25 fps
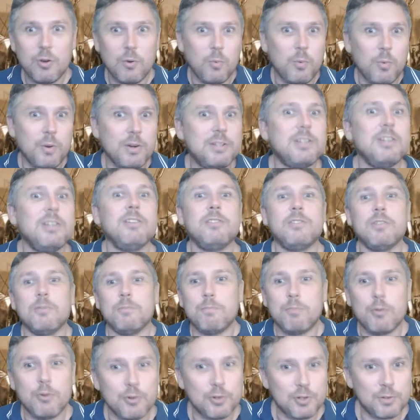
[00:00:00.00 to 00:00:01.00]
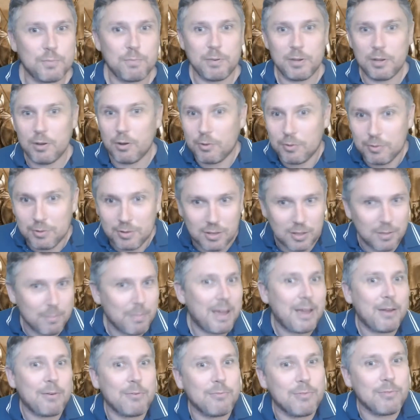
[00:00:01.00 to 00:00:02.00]
wishing to push beyond the
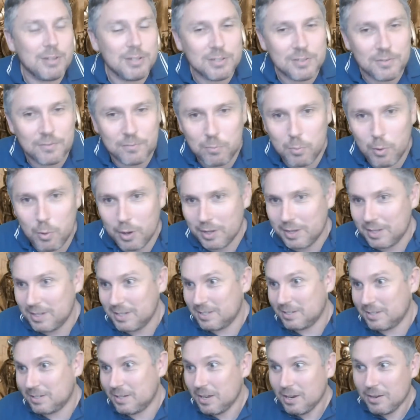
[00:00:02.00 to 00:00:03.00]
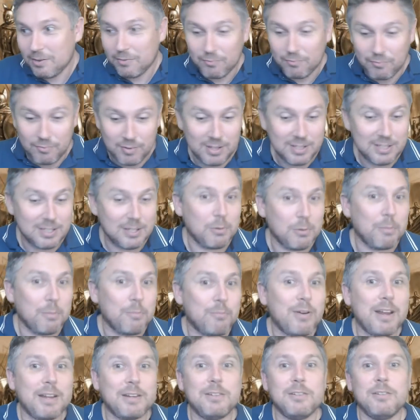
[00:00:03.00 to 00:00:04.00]
boundaries of what is reasonable and
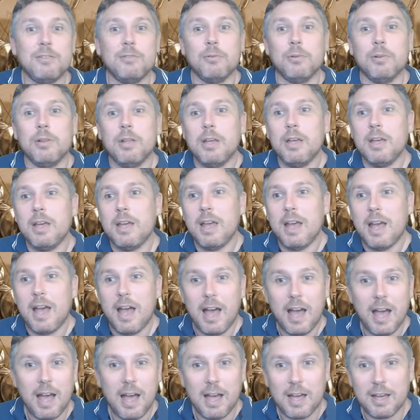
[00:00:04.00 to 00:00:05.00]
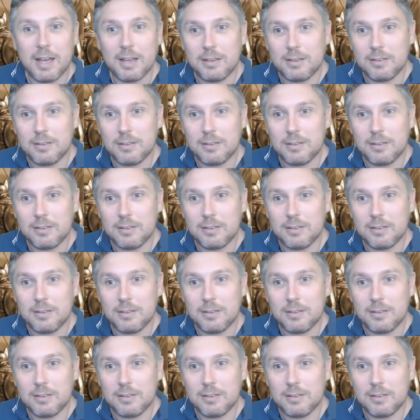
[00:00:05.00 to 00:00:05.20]
practical uh,